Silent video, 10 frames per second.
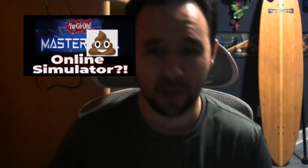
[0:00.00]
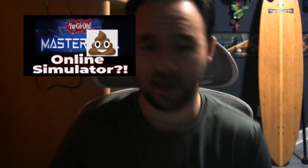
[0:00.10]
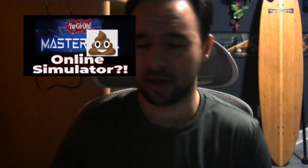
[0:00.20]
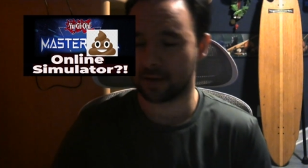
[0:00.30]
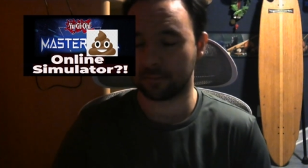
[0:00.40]

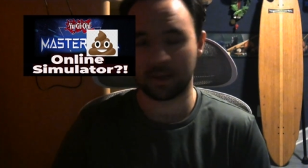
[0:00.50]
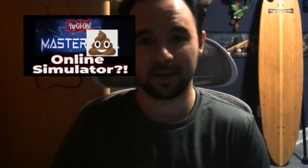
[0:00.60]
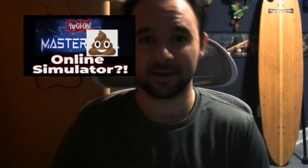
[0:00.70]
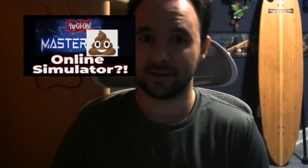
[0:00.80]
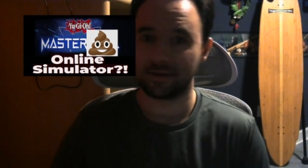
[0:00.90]
And I'm
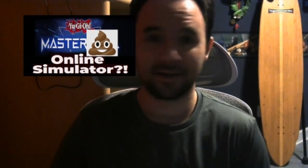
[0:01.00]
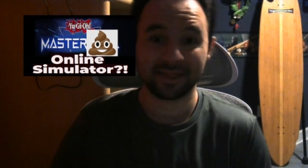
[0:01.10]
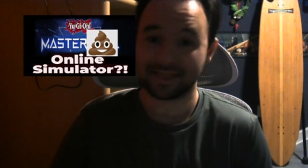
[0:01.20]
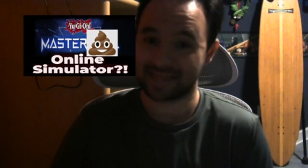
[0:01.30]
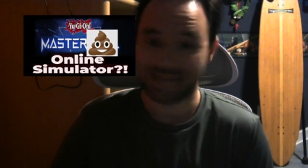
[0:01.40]
like,
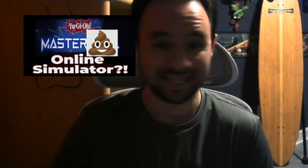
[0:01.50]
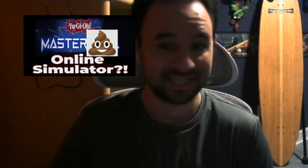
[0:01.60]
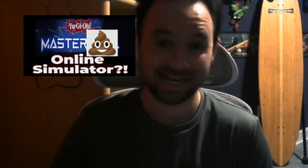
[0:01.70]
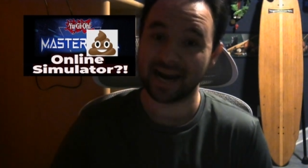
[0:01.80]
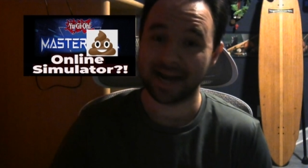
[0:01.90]

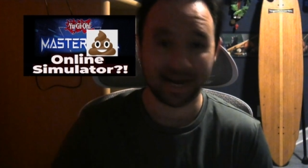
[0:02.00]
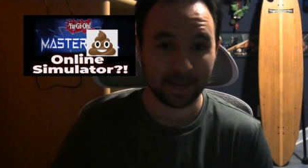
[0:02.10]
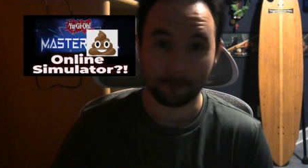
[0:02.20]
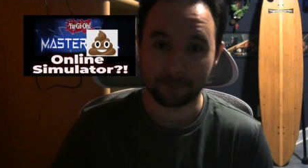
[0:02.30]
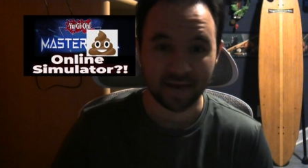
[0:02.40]
that's not
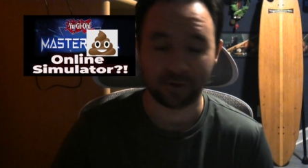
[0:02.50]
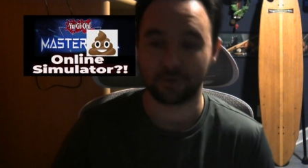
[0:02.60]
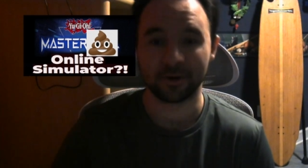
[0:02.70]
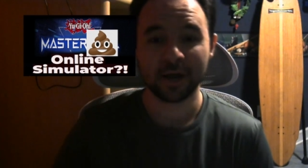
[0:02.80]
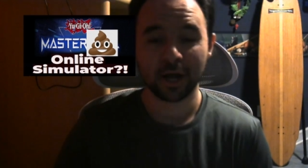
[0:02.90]
any better.